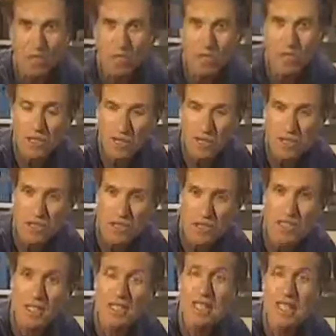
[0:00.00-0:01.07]
we notice
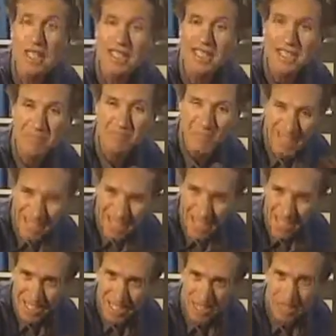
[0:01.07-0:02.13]
that at this
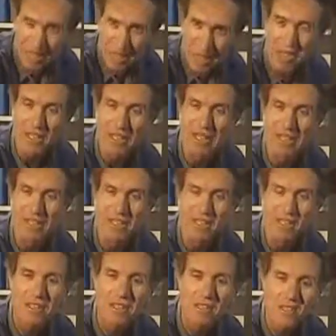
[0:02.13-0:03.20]
precise time,
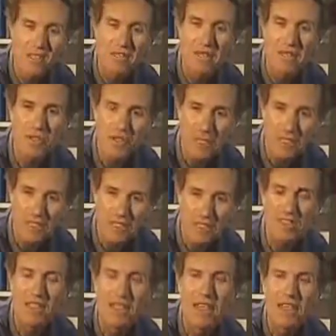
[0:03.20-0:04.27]
the sun would
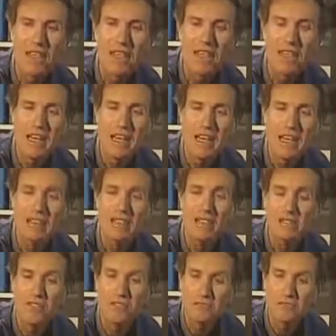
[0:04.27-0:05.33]
rise at the